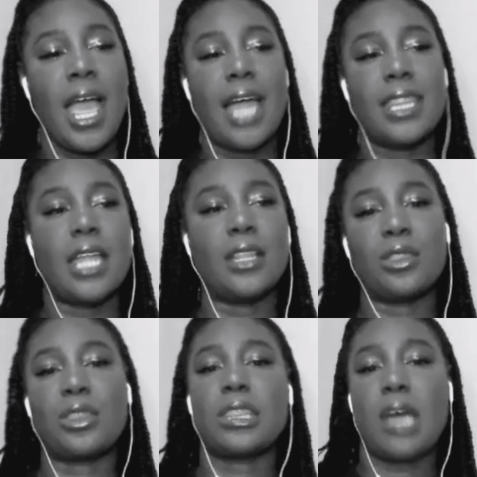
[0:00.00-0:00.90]
And then
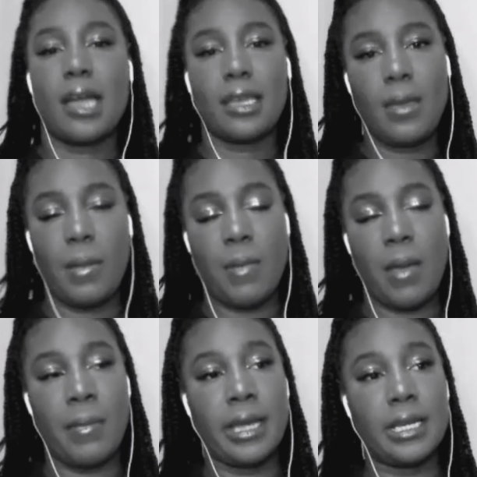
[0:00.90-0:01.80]
the thought came in
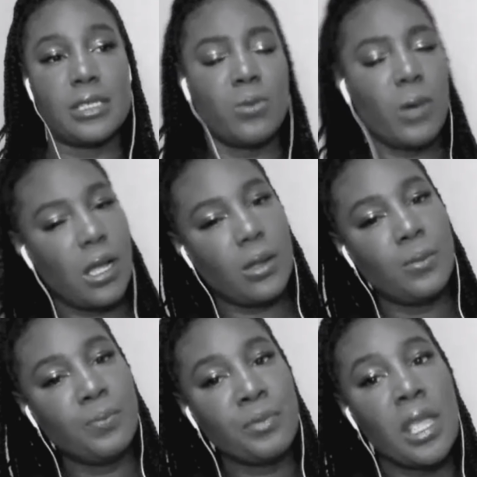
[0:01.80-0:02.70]
my mind as well,